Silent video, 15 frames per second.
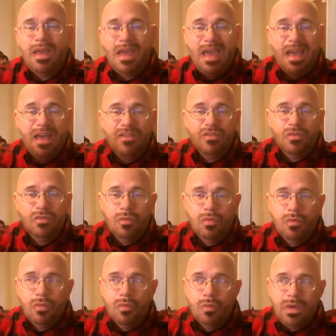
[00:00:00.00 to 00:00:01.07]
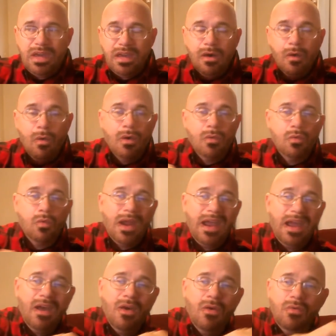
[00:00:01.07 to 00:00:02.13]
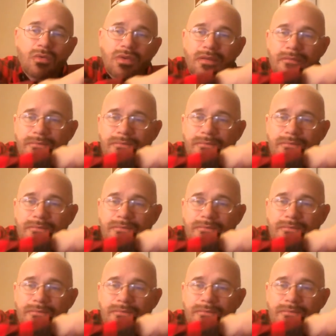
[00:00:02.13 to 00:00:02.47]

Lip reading: as we go around